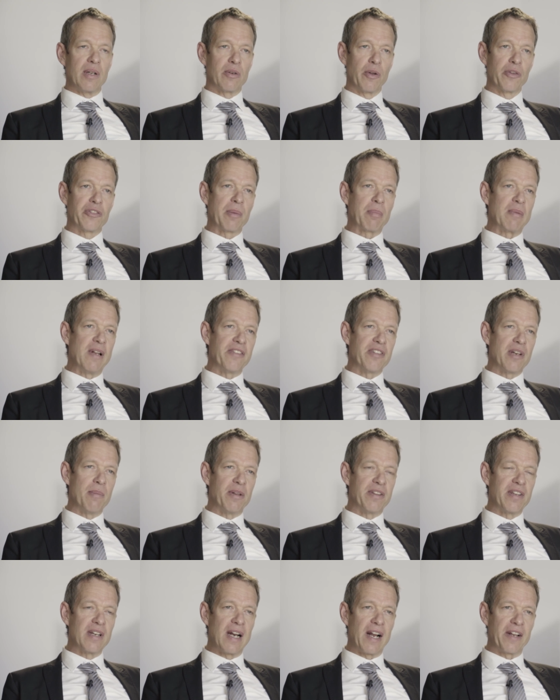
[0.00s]
Concept and
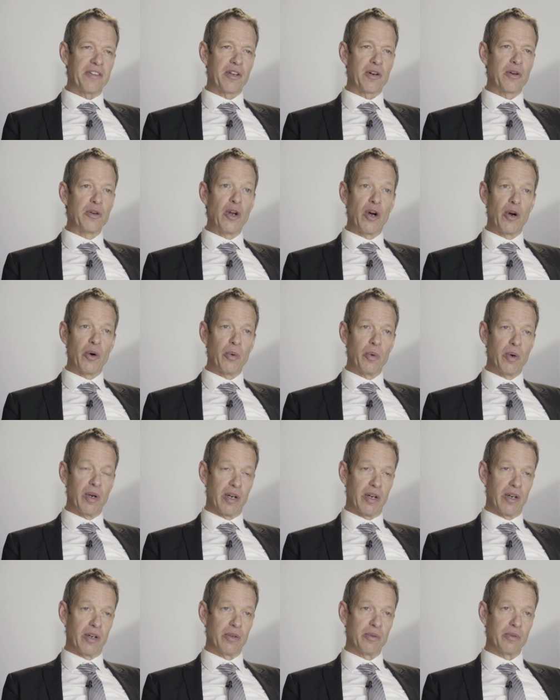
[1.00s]
Materialise are now
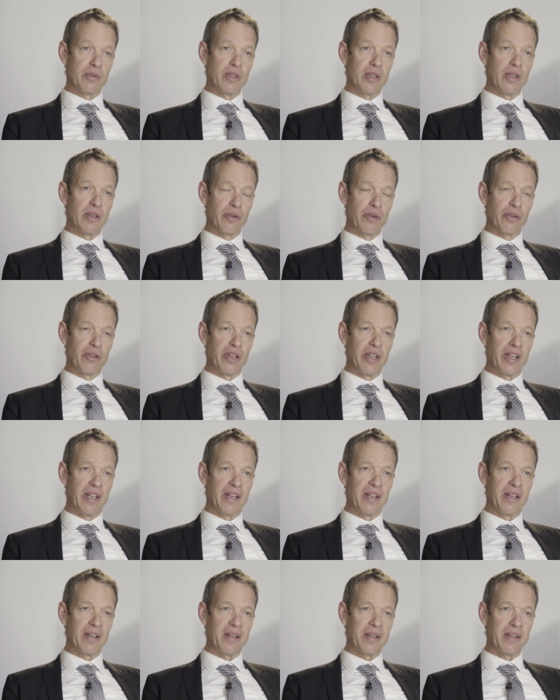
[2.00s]
uh, on
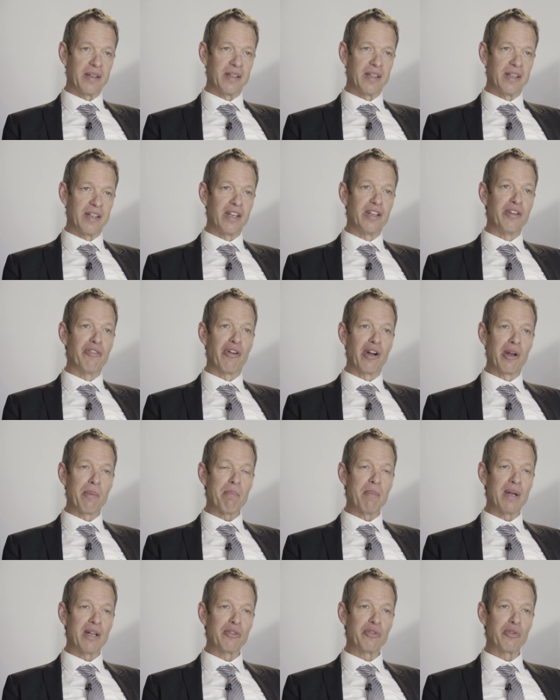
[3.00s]
the in the
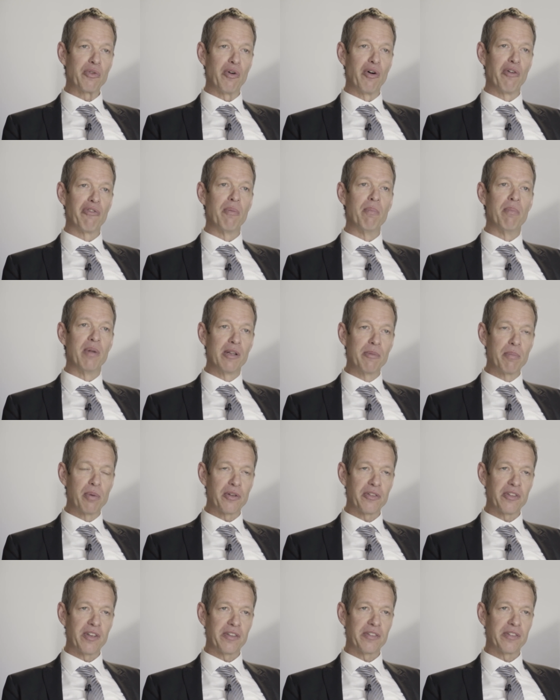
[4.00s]
development of a build
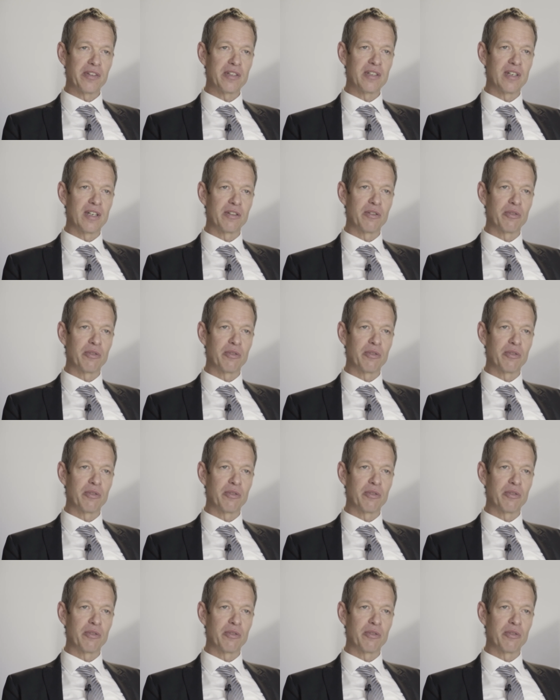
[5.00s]
processor uh,